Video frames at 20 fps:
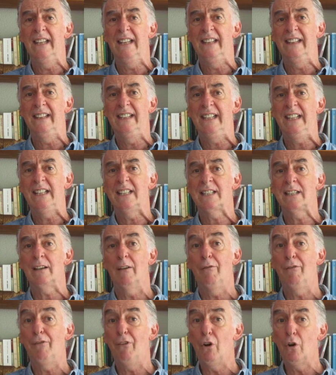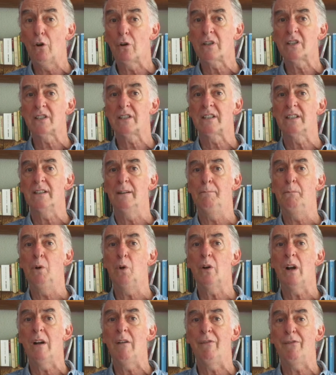this force,
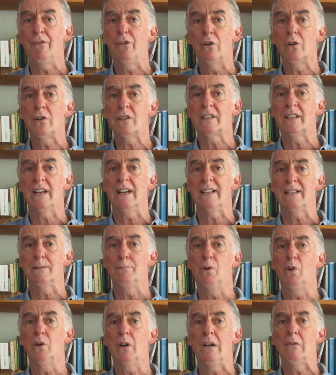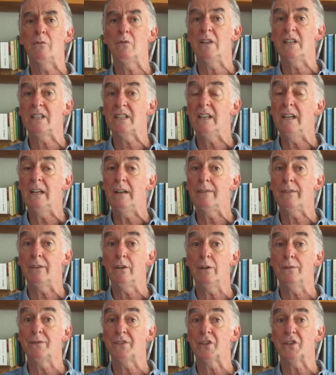moral force, as moral reserve
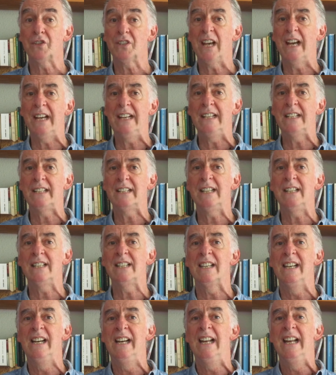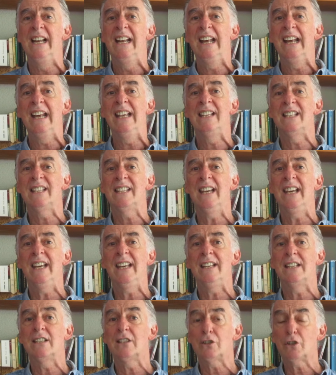of societies and
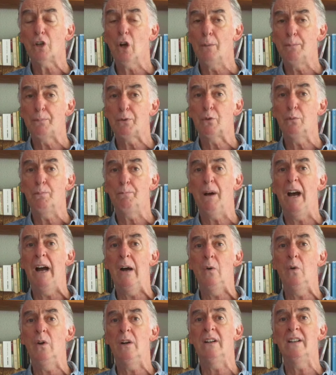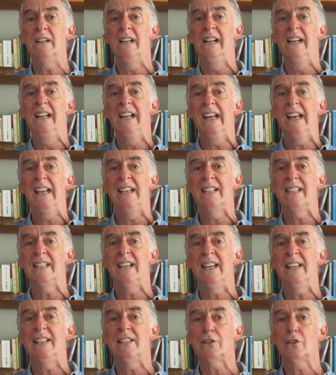say stop to power and
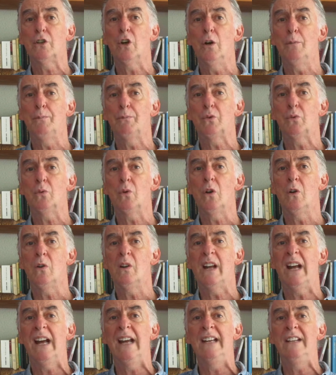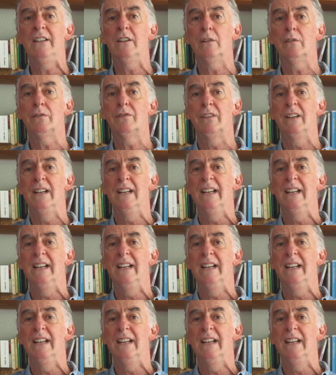say stop to all kind of